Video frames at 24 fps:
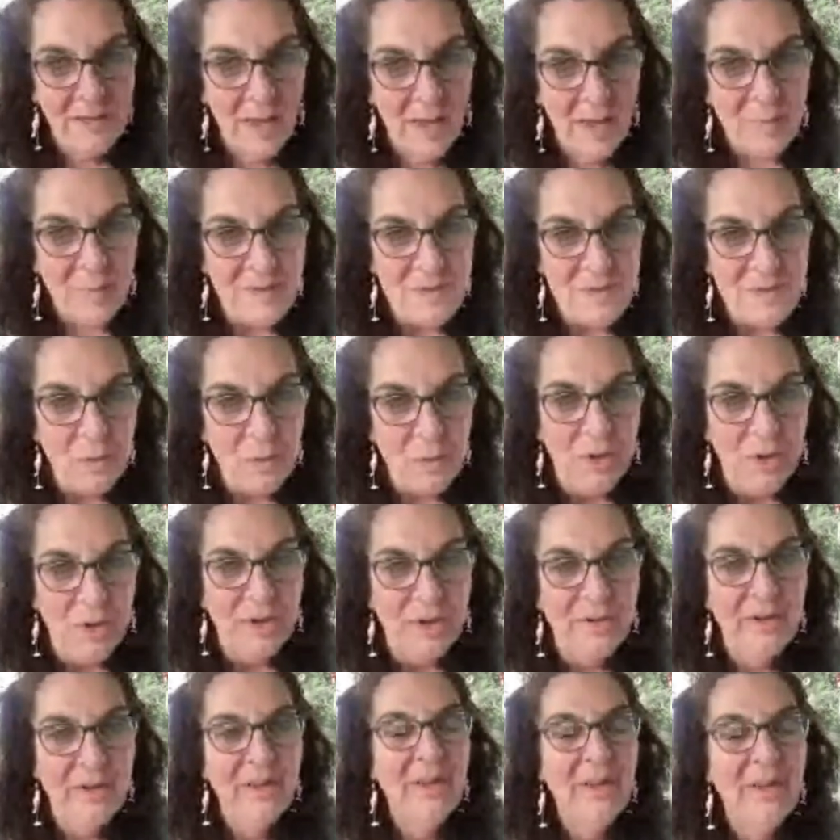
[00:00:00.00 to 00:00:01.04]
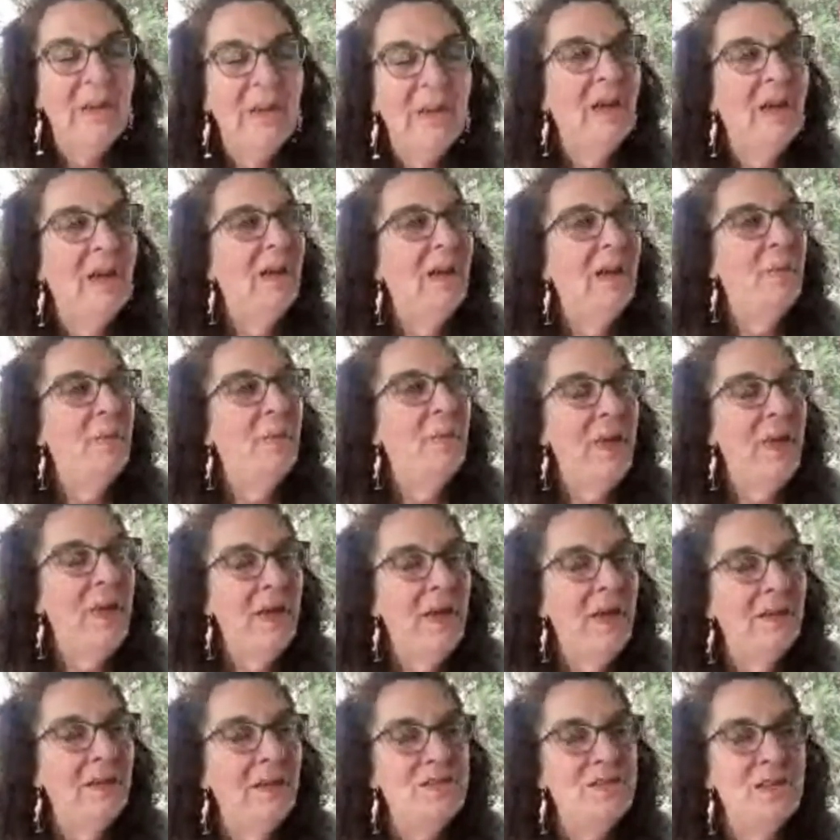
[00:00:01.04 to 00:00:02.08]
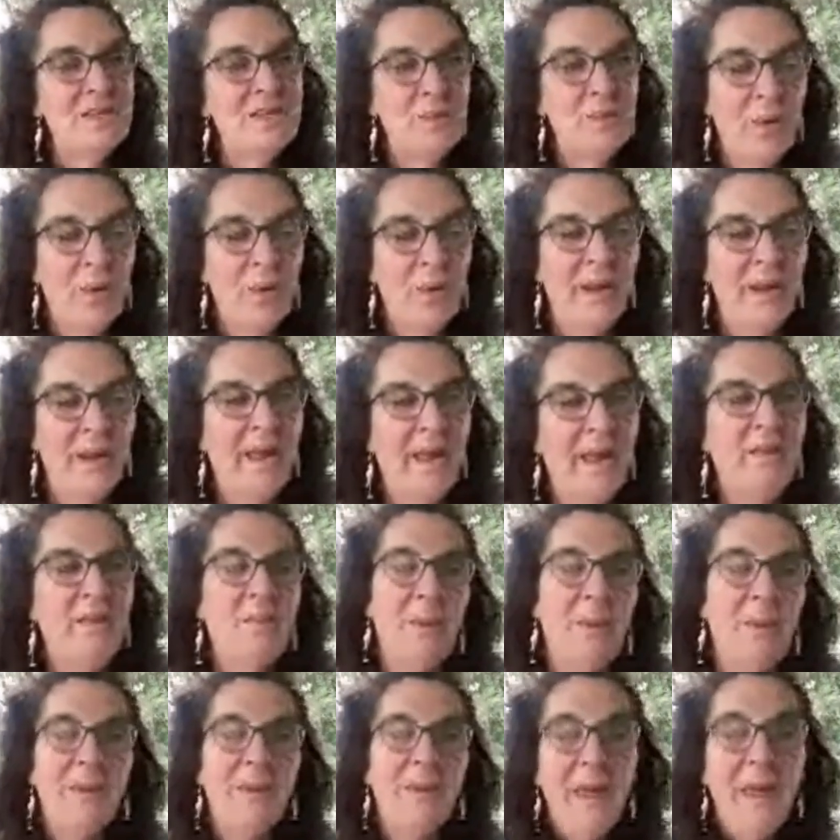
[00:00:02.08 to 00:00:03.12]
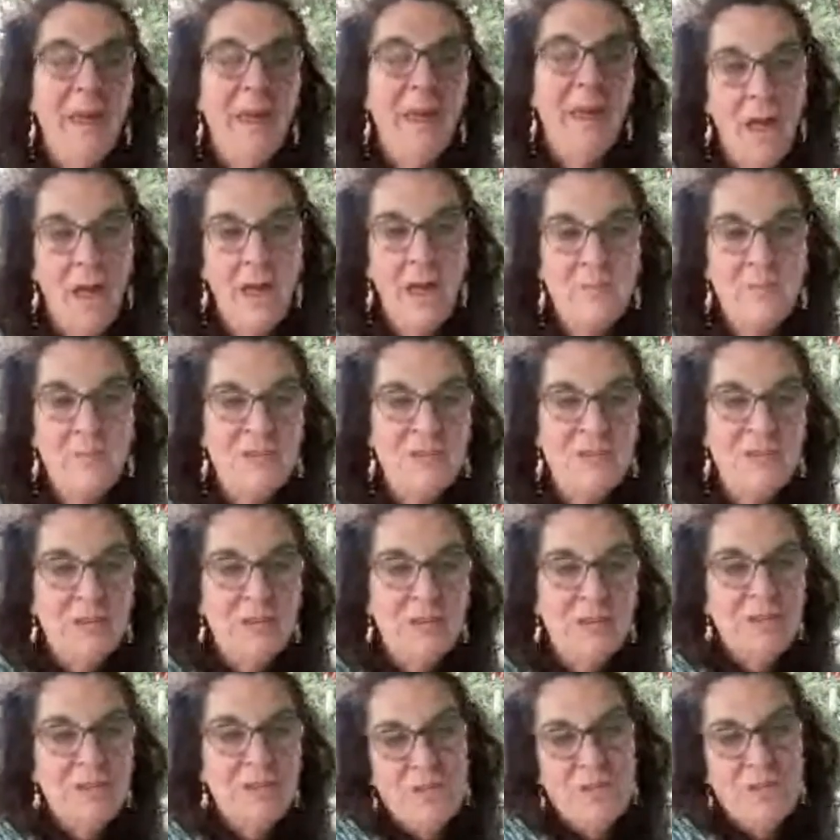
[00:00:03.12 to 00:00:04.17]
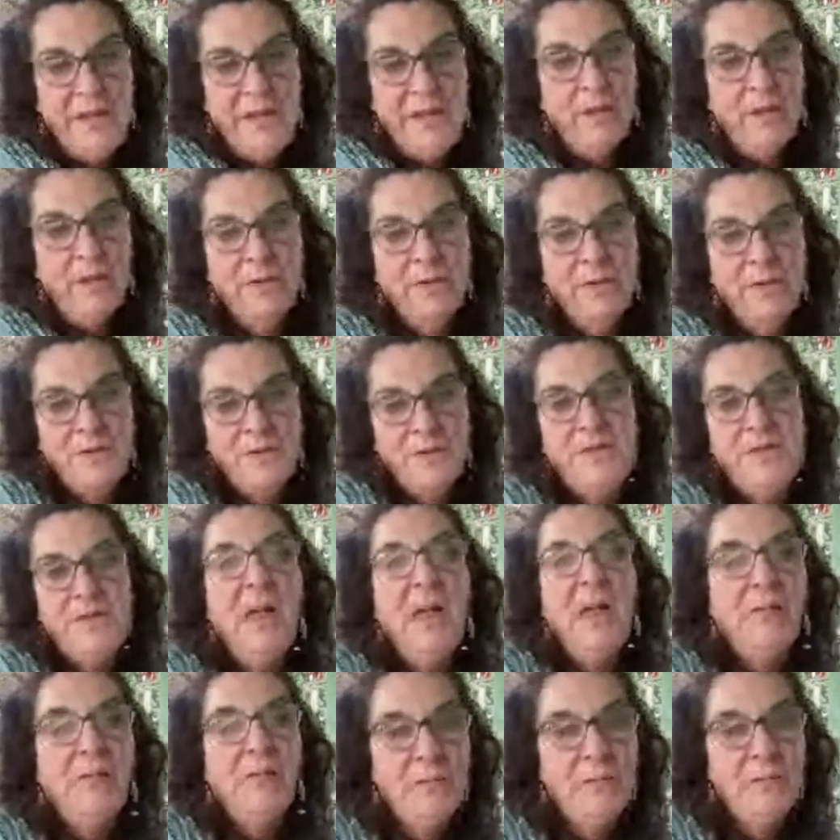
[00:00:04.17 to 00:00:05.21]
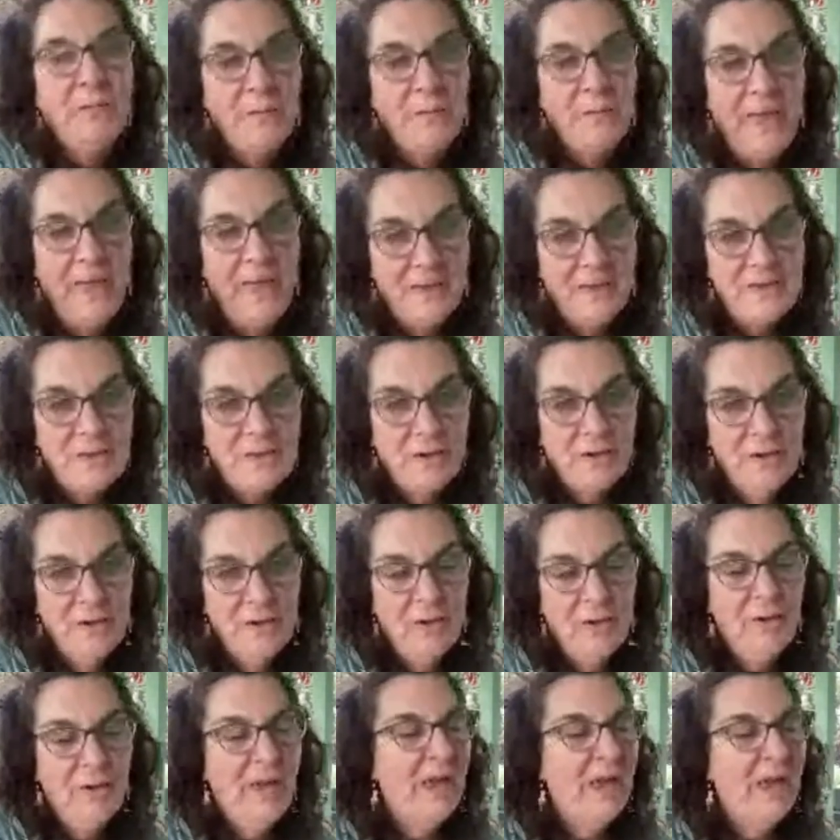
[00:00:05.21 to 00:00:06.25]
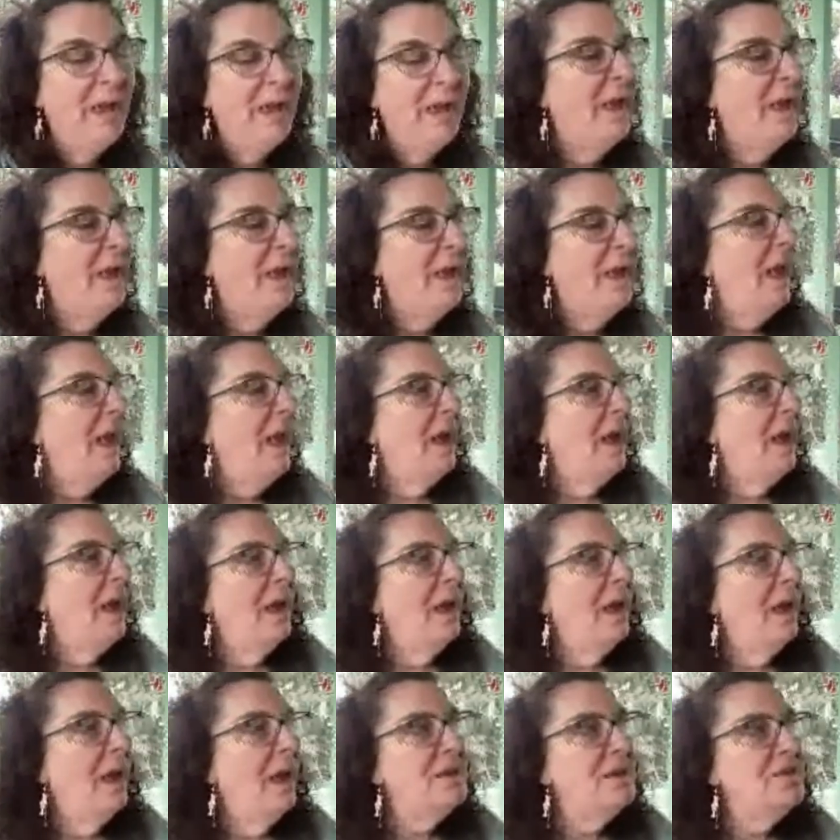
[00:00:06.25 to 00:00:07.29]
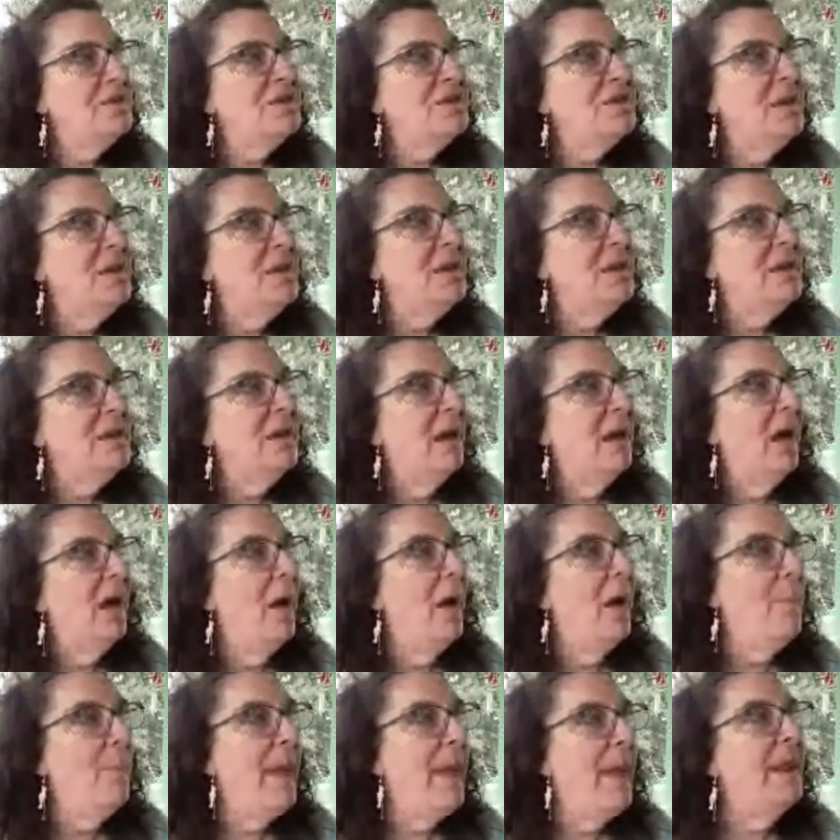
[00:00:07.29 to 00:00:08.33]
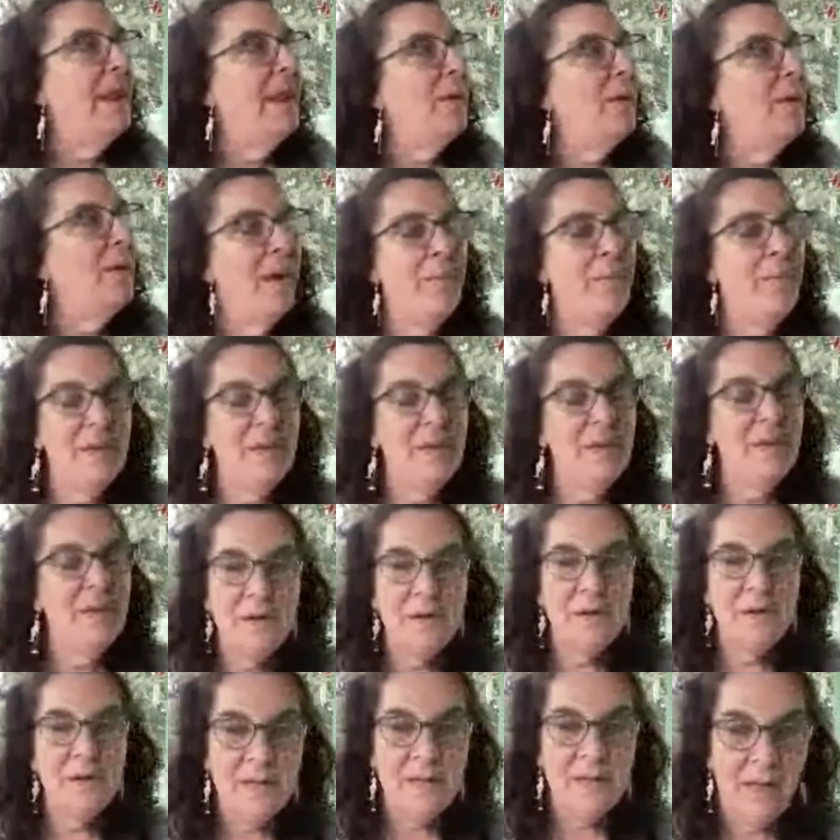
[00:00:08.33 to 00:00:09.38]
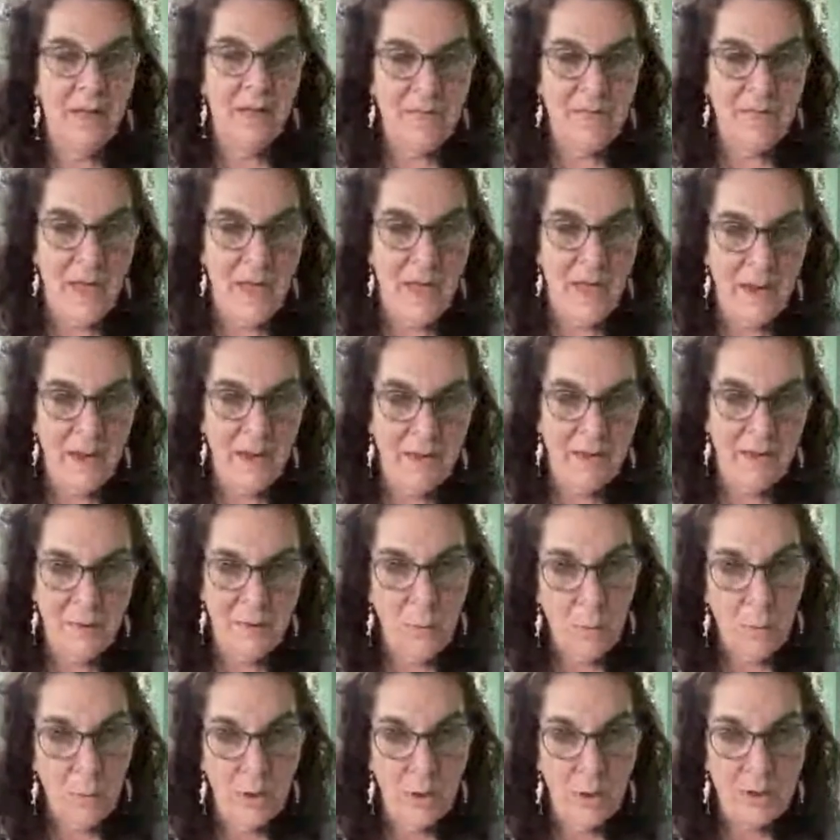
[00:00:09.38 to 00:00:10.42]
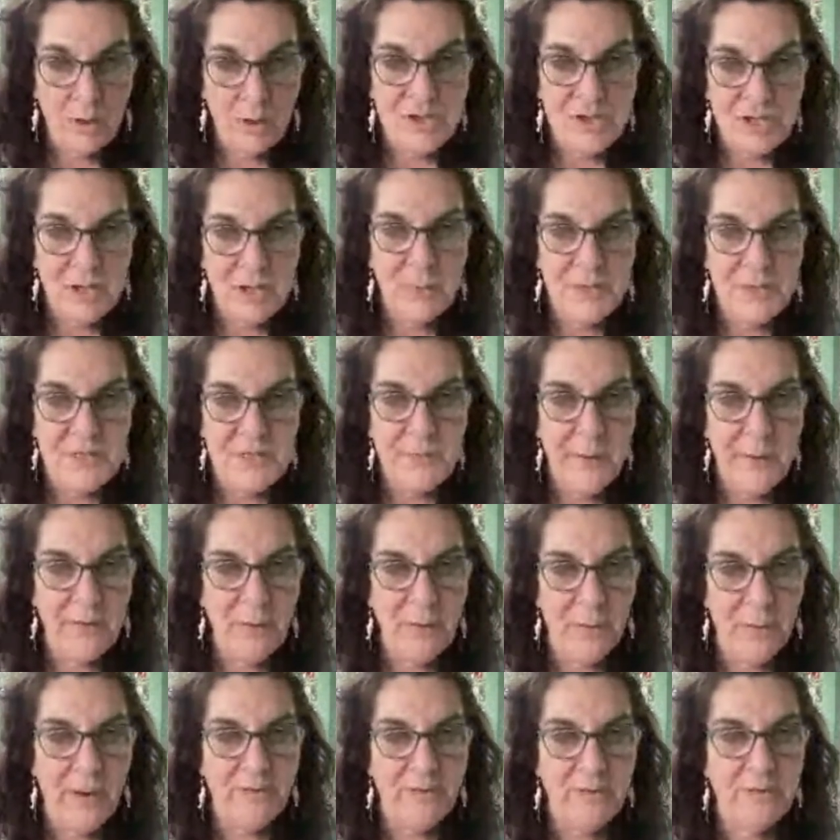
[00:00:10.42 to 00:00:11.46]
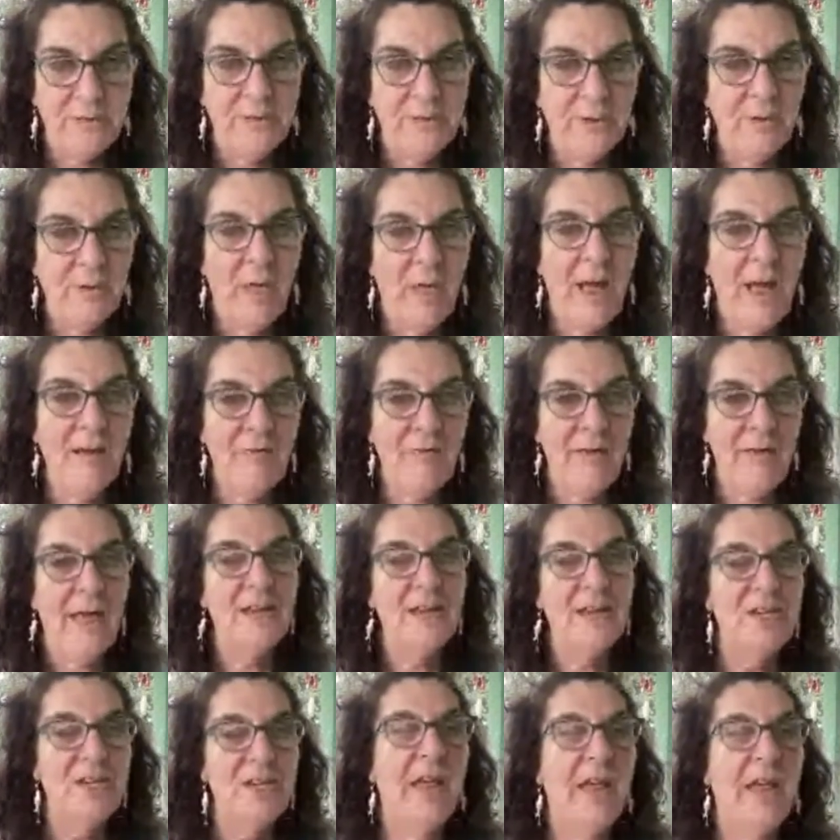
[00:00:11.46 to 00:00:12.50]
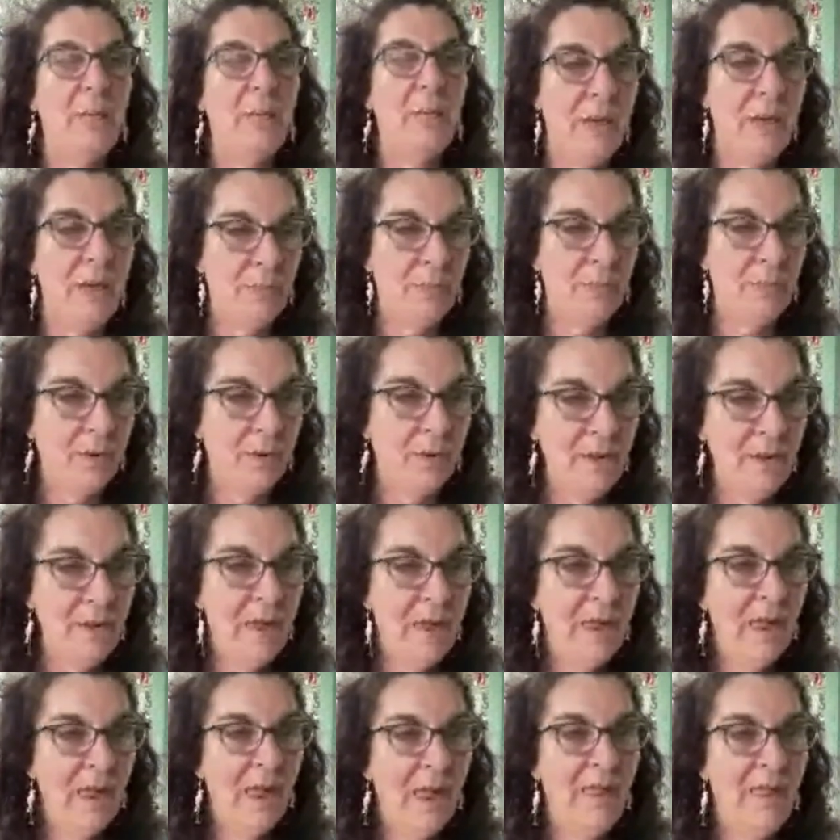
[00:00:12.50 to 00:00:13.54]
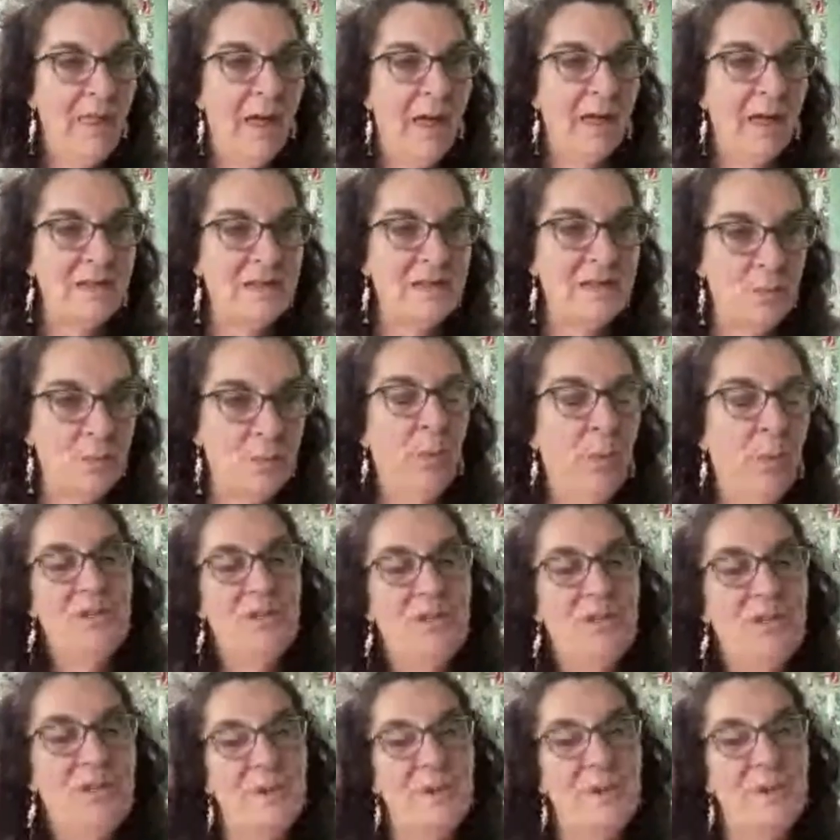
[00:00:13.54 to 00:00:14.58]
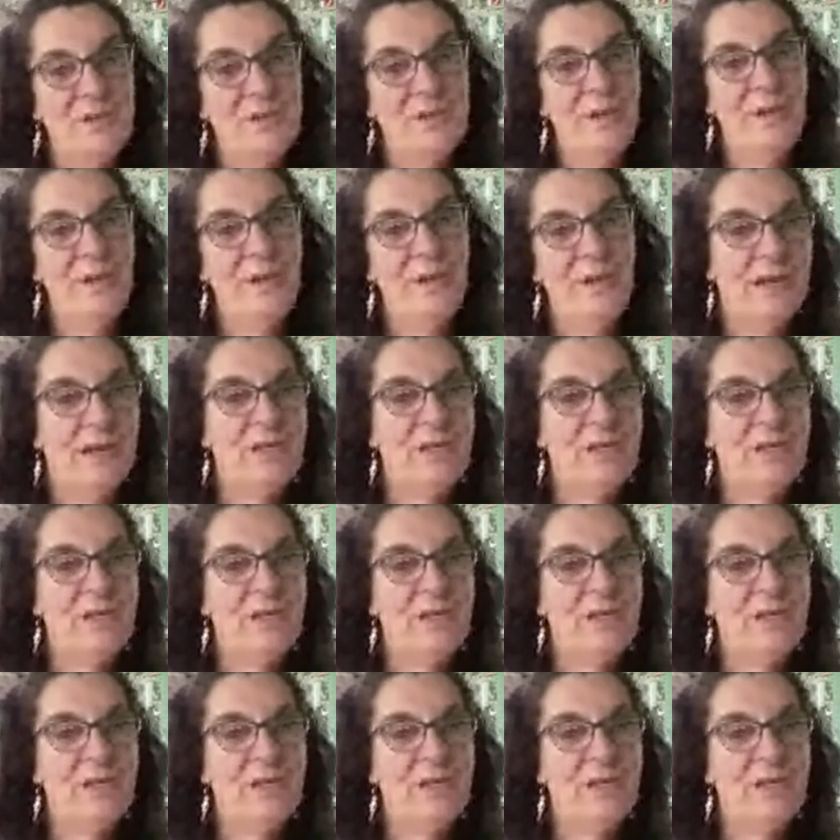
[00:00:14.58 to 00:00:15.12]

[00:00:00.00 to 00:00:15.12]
And she has a podcast. But at that time, she had just healed herself from cancer. Okay. And she made a commitment to herself that if it worked, she would spend the rest of her life educating people. And that's what she's been doing, is educating people. So